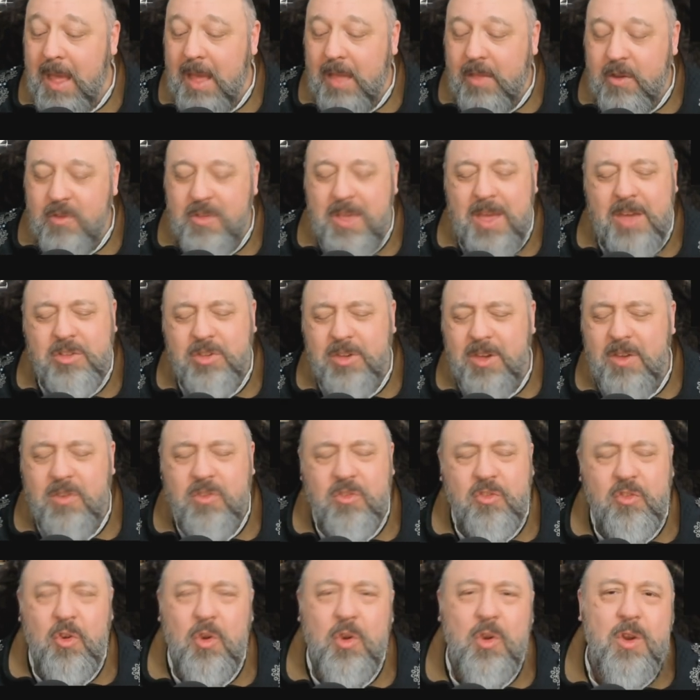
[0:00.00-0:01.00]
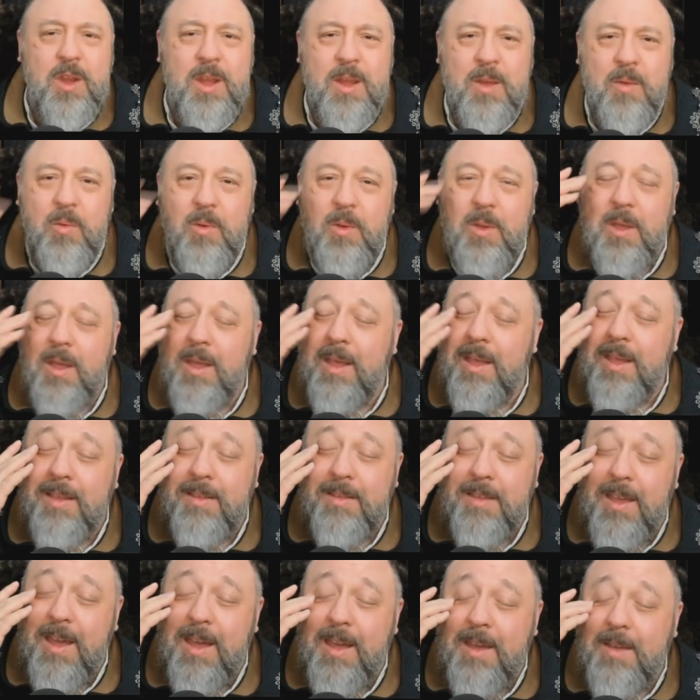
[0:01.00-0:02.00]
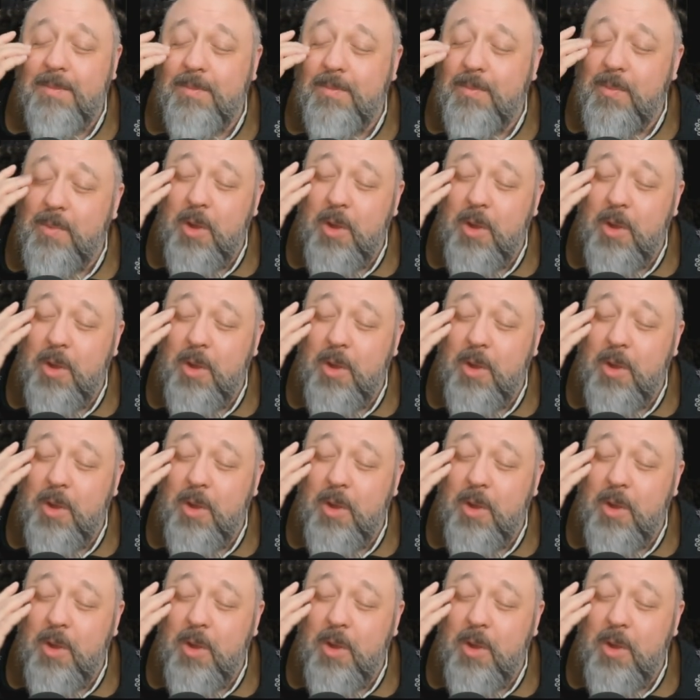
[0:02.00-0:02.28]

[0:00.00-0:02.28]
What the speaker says: There's actually a story I